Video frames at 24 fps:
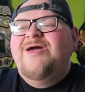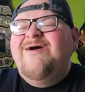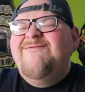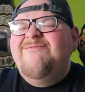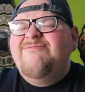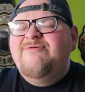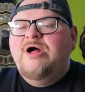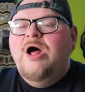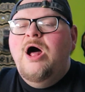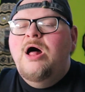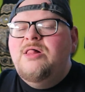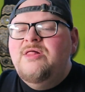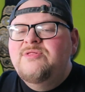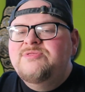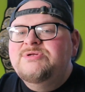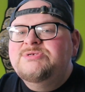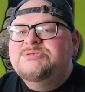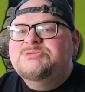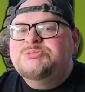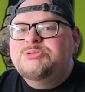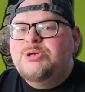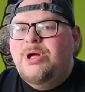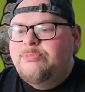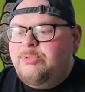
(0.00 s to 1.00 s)
for all
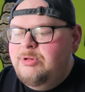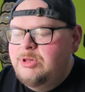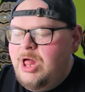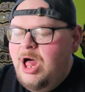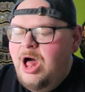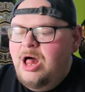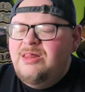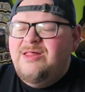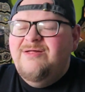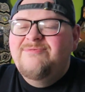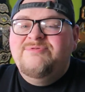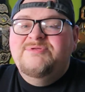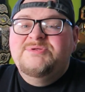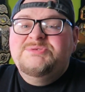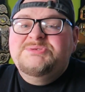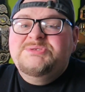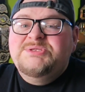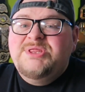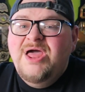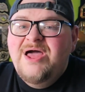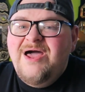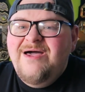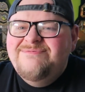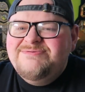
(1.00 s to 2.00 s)
the trouble, all of the
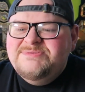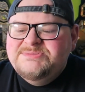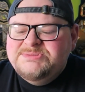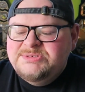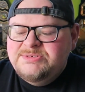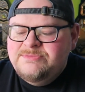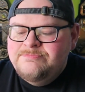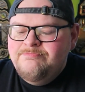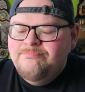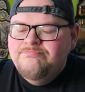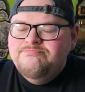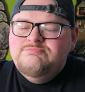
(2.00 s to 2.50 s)
scuffs,